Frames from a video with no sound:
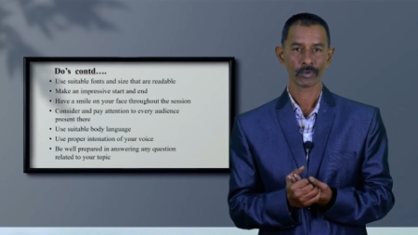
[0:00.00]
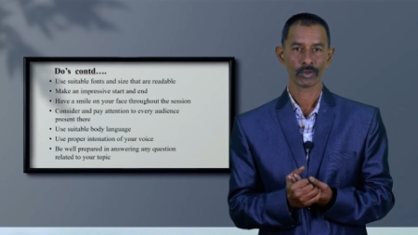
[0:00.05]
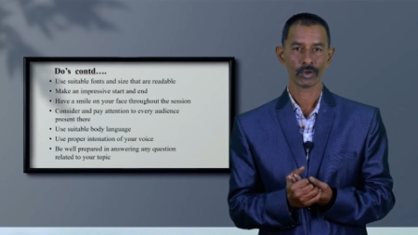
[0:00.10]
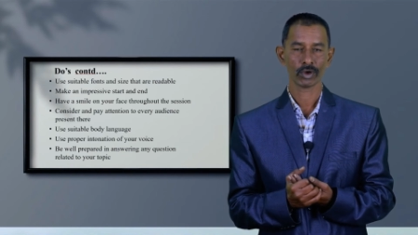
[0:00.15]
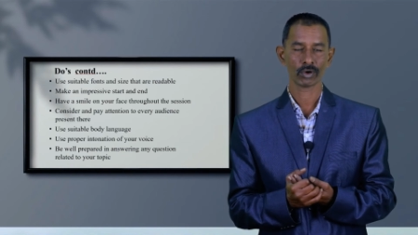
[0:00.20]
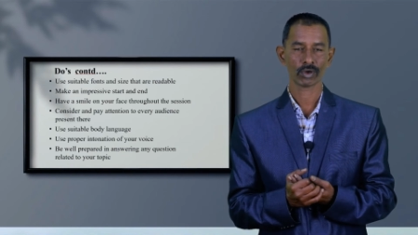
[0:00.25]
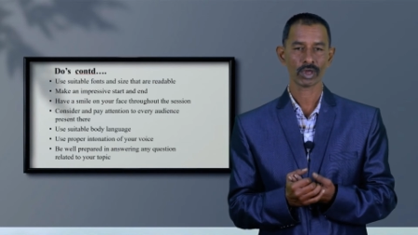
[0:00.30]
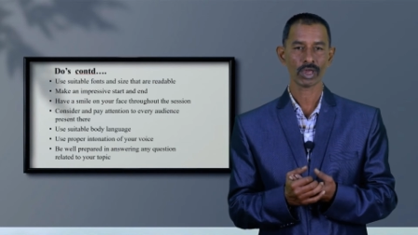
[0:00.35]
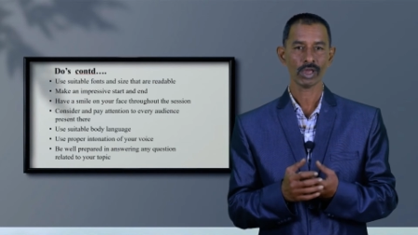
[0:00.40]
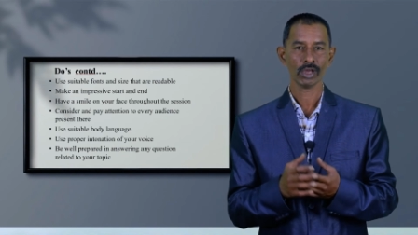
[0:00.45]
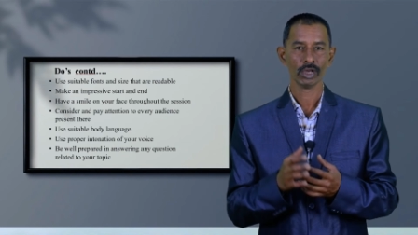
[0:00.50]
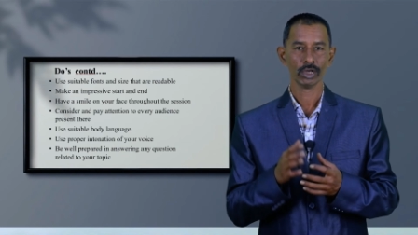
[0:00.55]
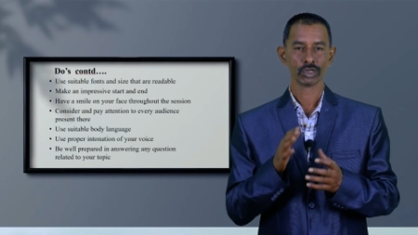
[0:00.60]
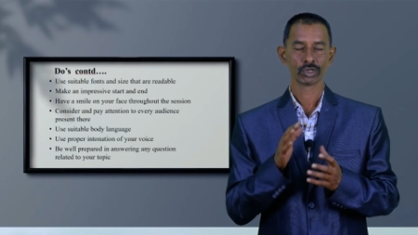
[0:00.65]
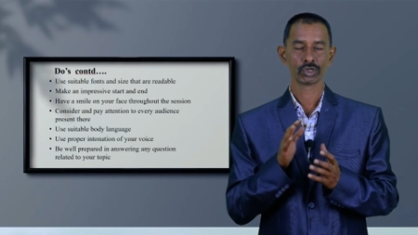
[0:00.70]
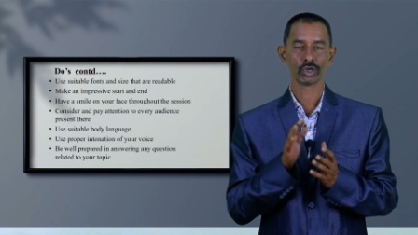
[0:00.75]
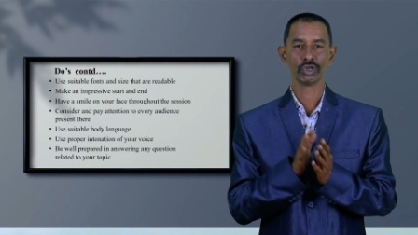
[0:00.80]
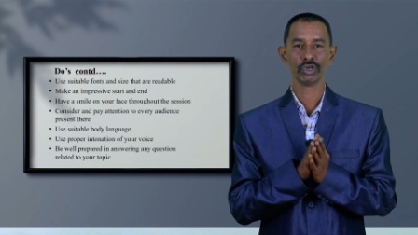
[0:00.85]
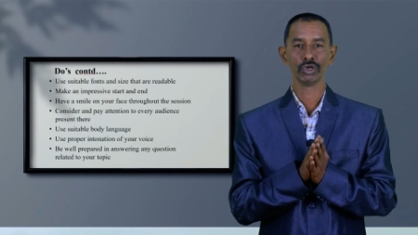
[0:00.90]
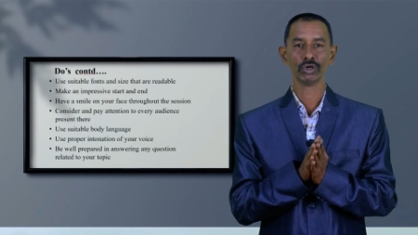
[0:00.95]
Okay,
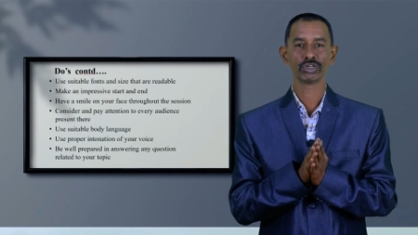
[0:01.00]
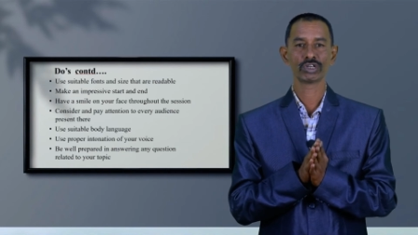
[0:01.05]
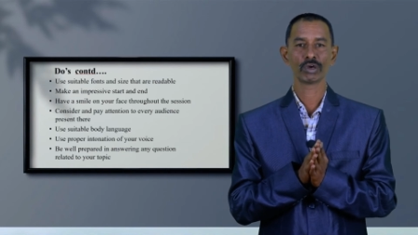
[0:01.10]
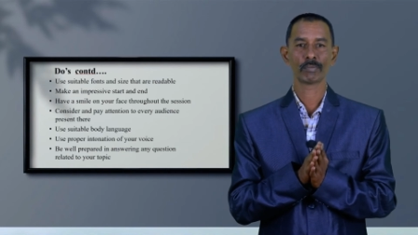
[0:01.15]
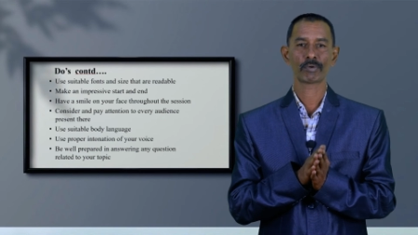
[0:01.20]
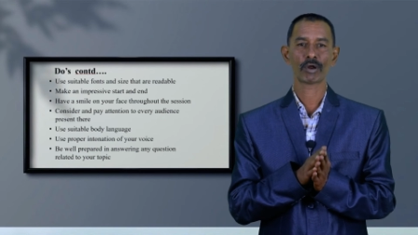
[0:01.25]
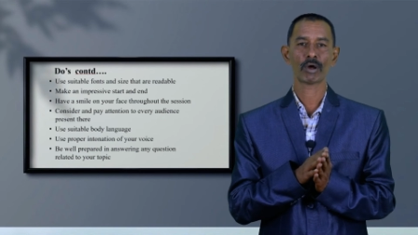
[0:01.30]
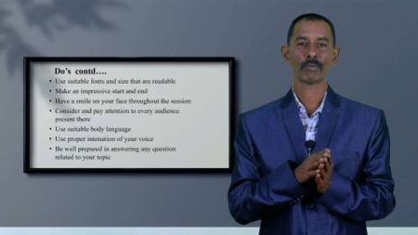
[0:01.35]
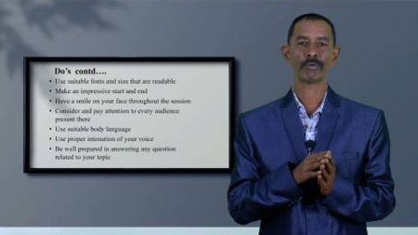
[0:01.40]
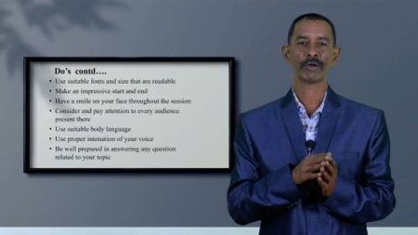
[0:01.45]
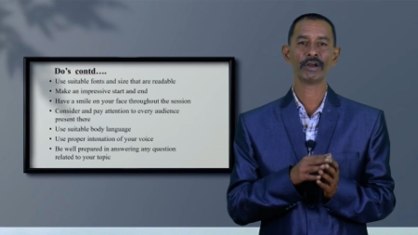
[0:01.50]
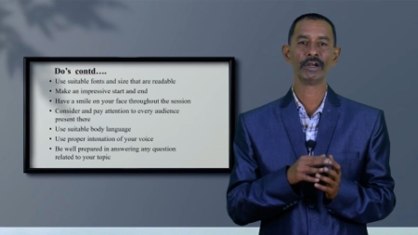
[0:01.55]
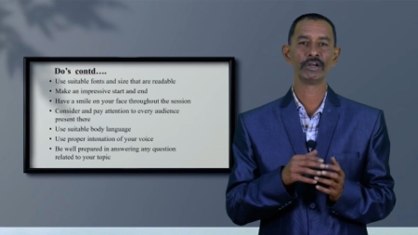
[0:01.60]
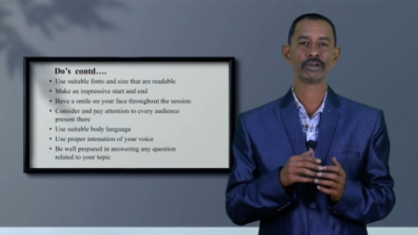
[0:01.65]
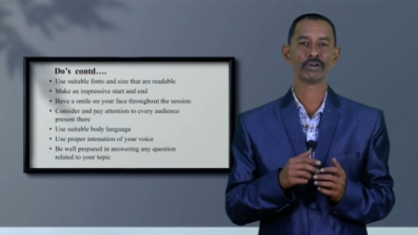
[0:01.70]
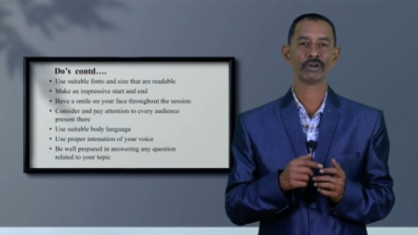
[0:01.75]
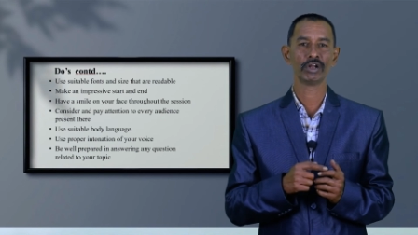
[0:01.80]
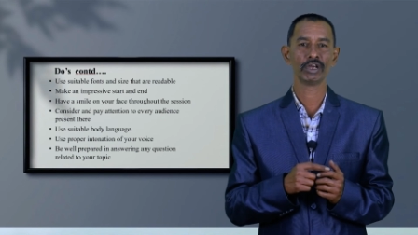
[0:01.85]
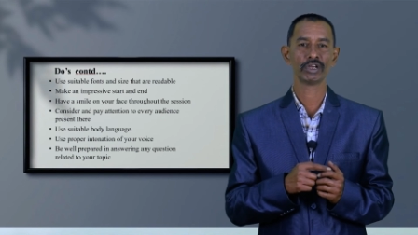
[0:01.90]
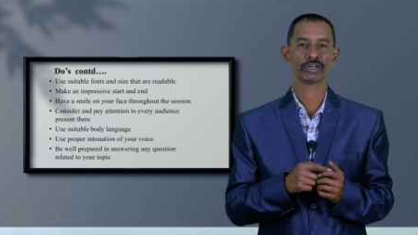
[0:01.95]
so use a proper
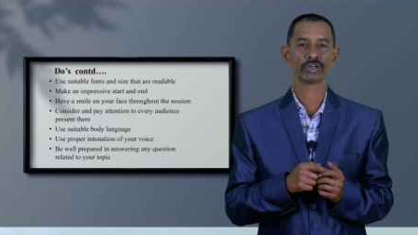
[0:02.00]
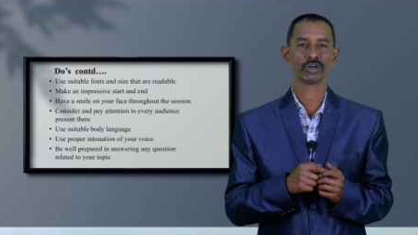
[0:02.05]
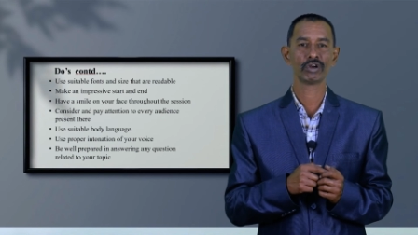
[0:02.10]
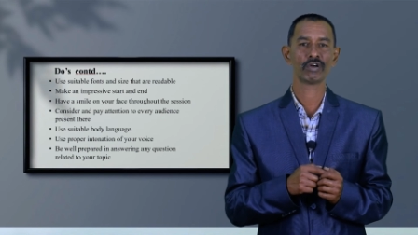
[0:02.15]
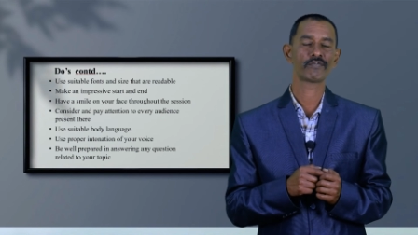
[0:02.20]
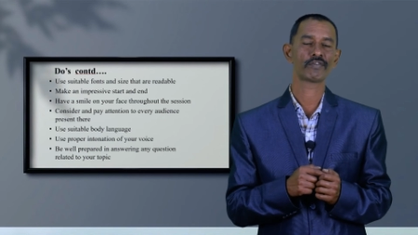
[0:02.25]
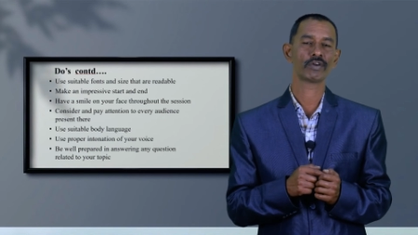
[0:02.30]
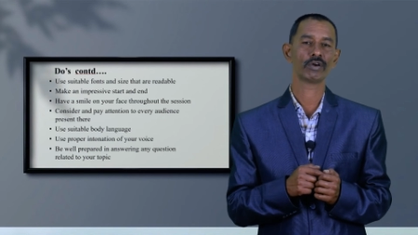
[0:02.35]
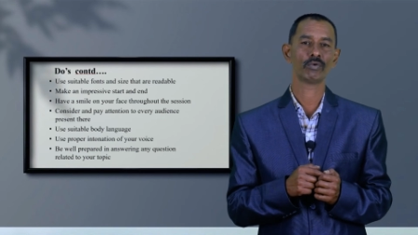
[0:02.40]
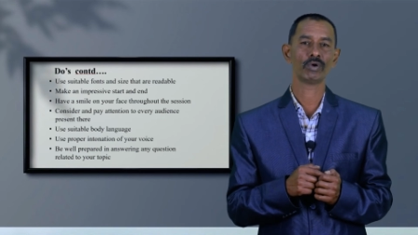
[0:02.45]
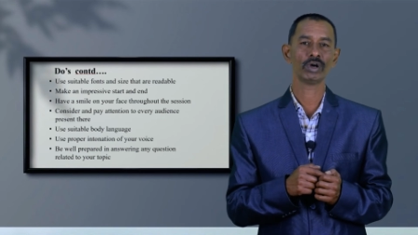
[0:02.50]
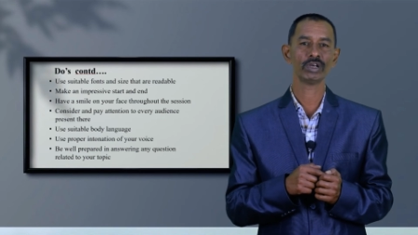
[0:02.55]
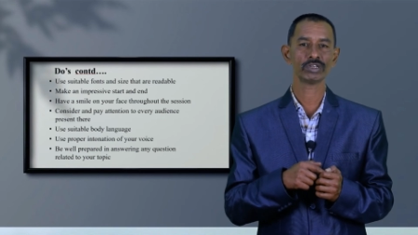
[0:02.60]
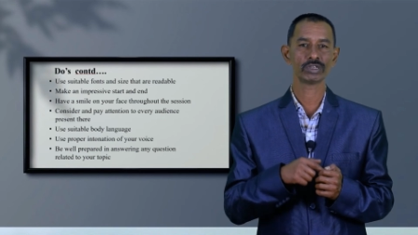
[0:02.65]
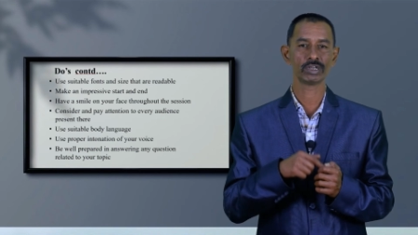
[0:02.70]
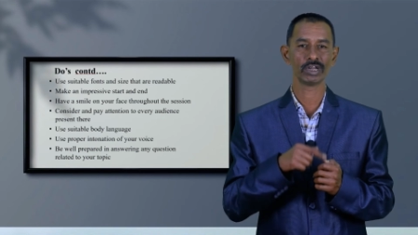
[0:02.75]
intonation of your voice,